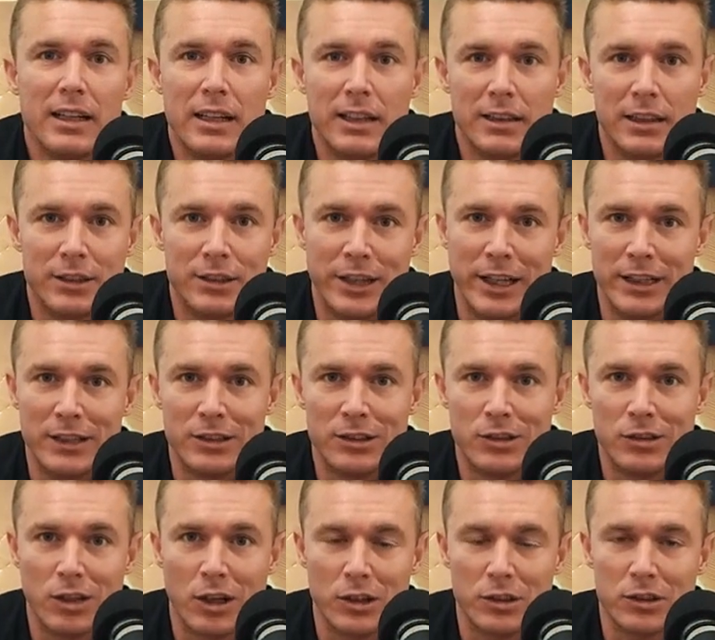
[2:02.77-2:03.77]
to change the
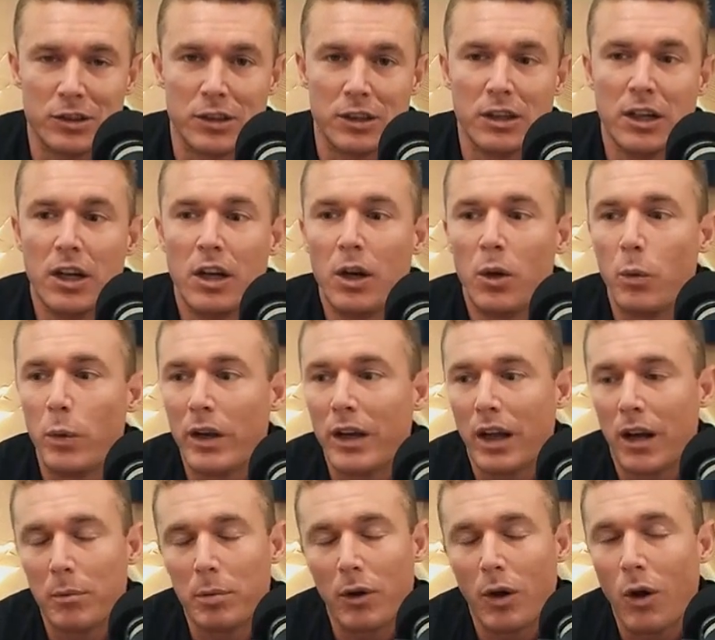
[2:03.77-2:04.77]
structure. We
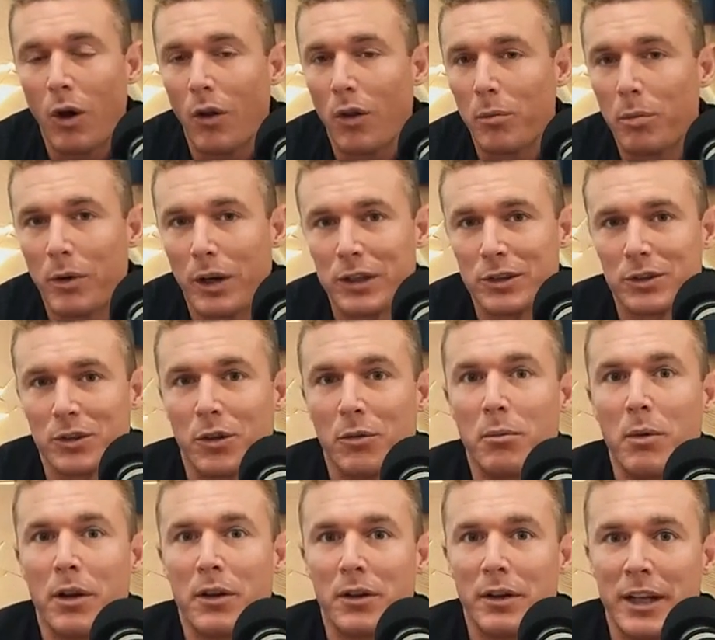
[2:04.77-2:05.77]
kind of put all the pressure on
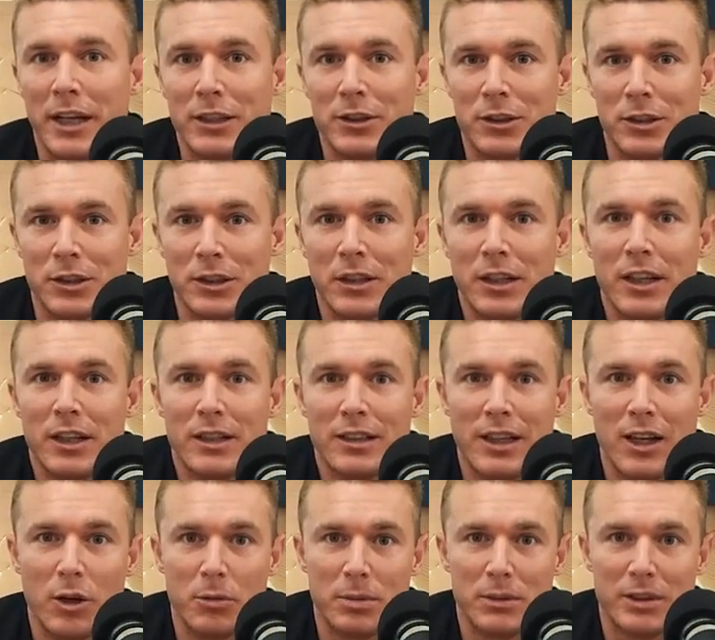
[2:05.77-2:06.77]
Mother Nature to
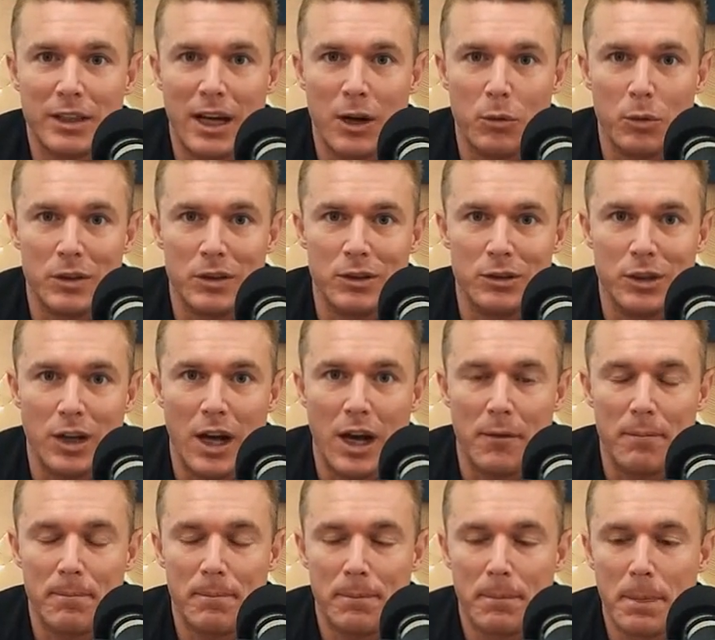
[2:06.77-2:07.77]
help us out with the
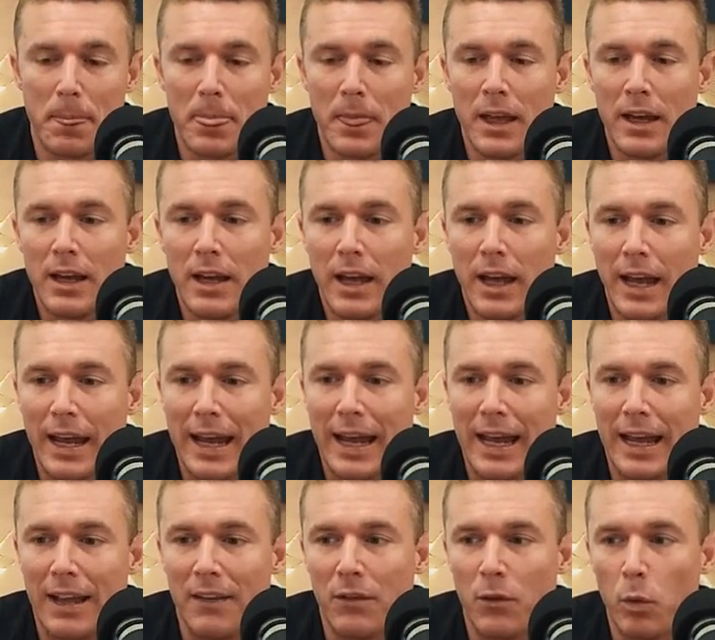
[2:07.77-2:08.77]
job.
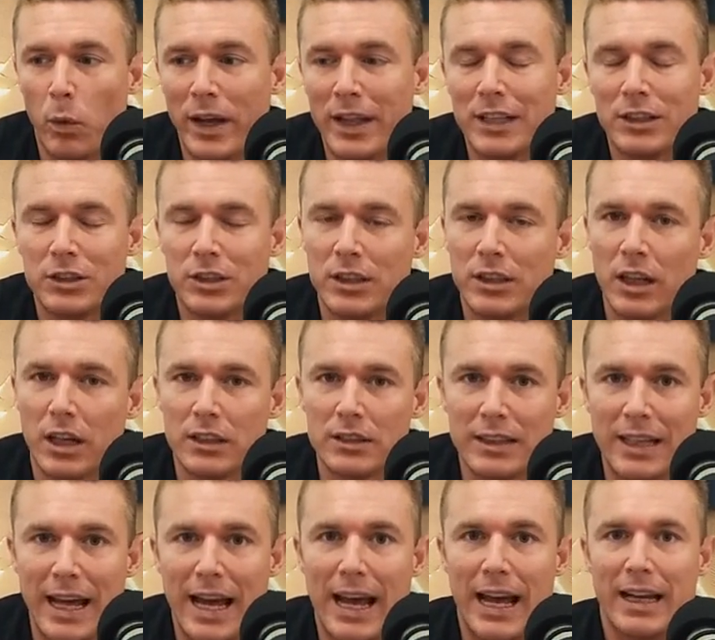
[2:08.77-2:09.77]
And the way that she does
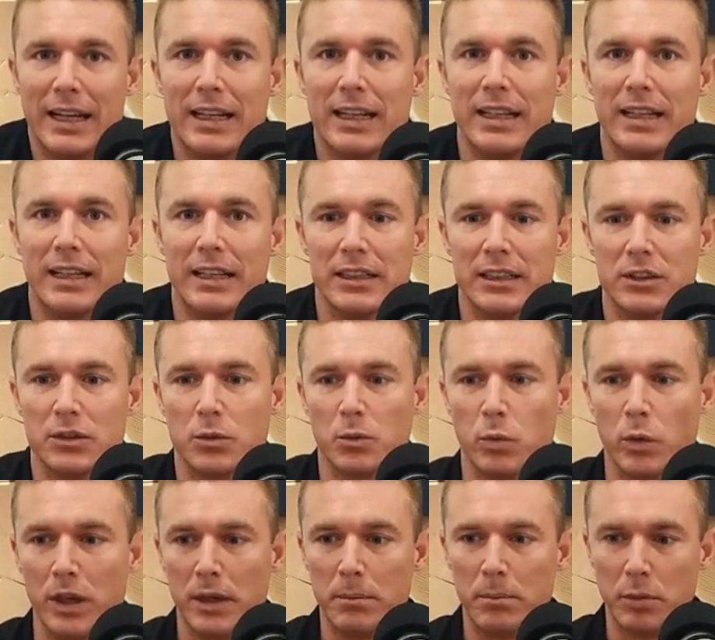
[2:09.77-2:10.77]
that is
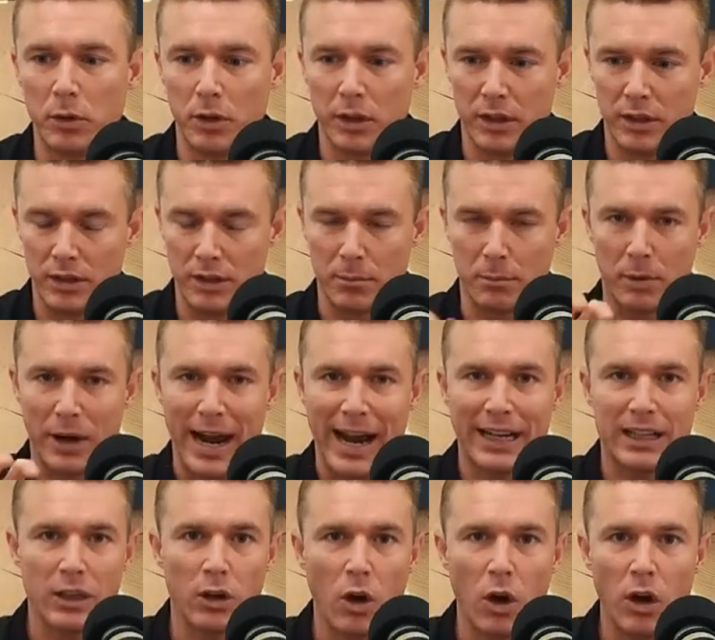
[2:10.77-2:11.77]
we put the
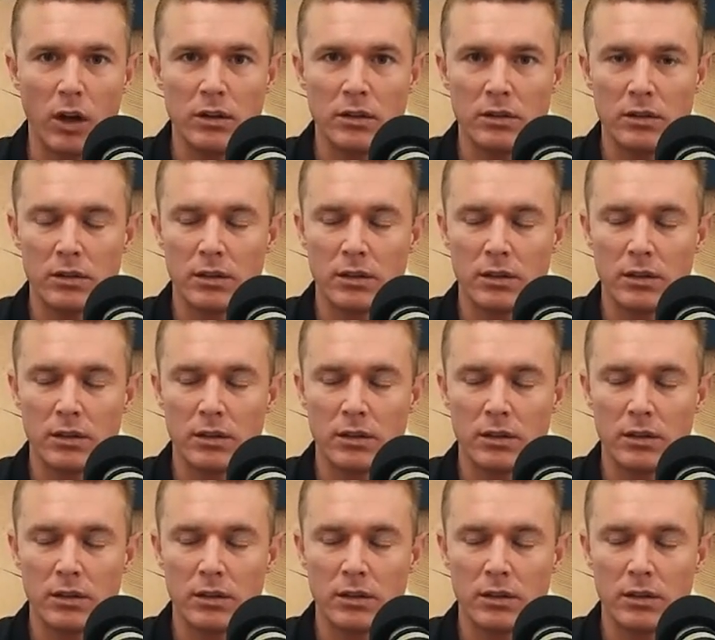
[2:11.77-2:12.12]
bracket on,